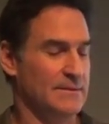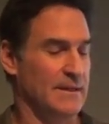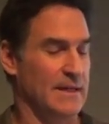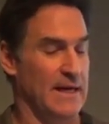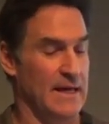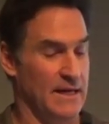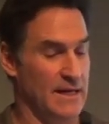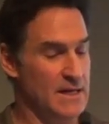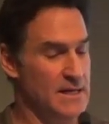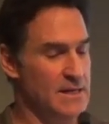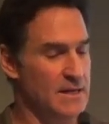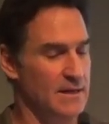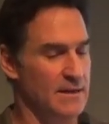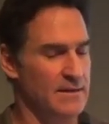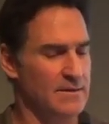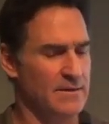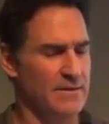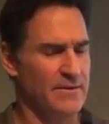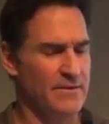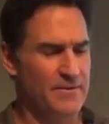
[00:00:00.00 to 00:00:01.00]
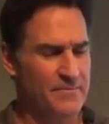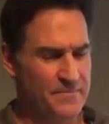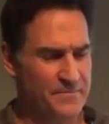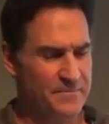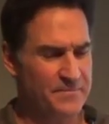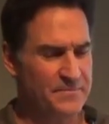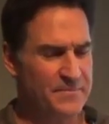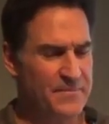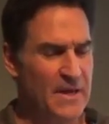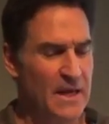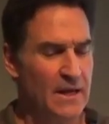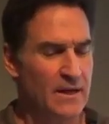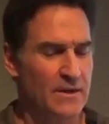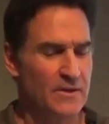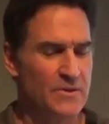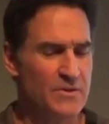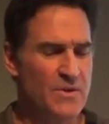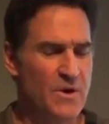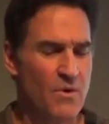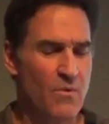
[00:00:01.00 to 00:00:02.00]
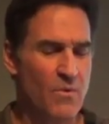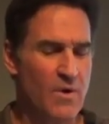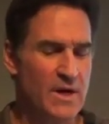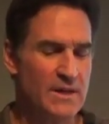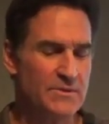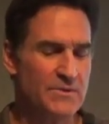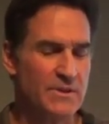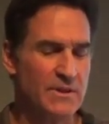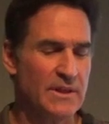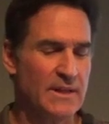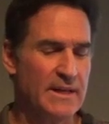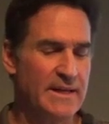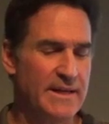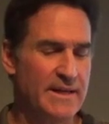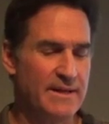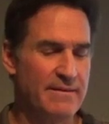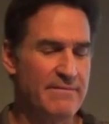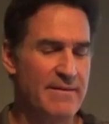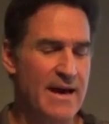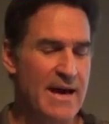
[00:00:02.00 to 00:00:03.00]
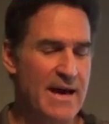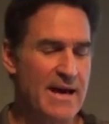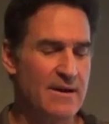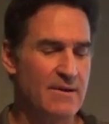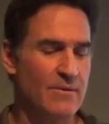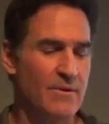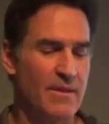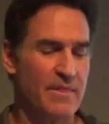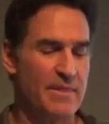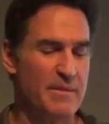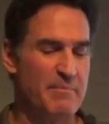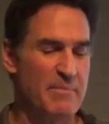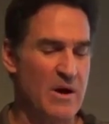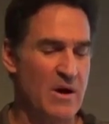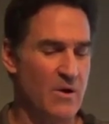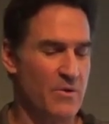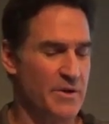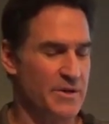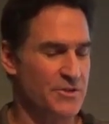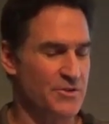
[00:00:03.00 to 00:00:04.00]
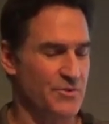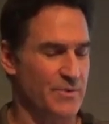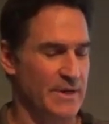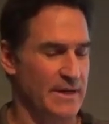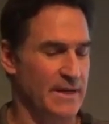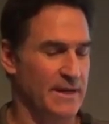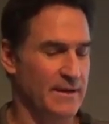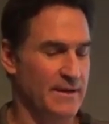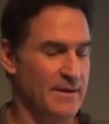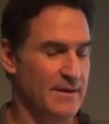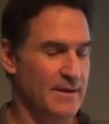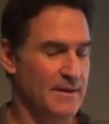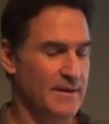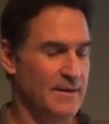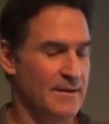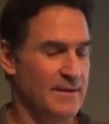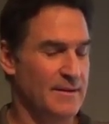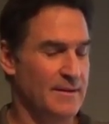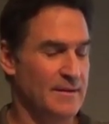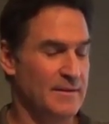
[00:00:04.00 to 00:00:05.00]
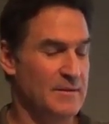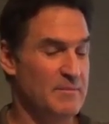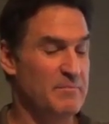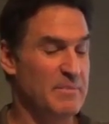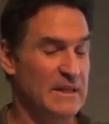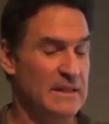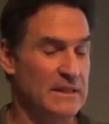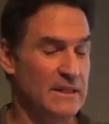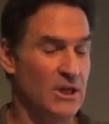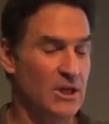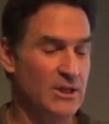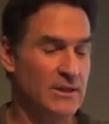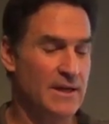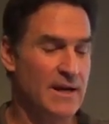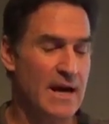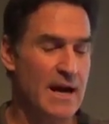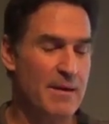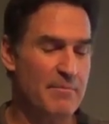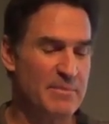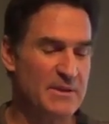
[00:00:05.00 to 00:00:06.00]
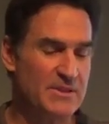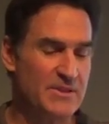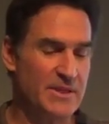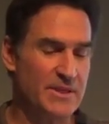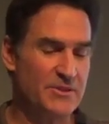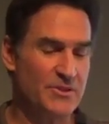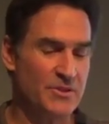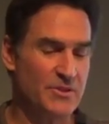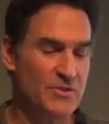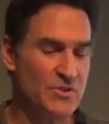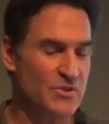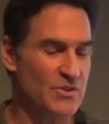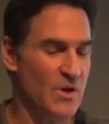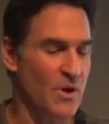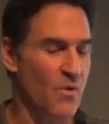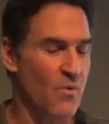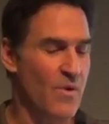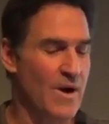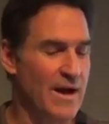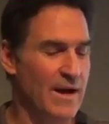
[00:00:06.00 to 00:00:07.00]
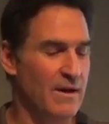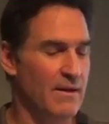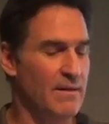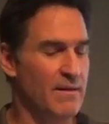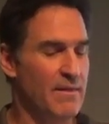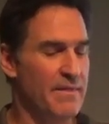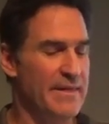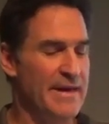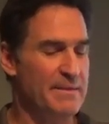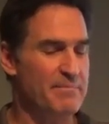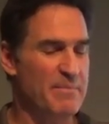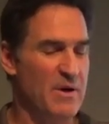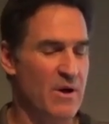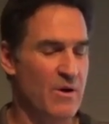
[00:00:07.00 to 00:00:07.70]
Okay, another. You don't want to leave out the poetry but learned composition so well that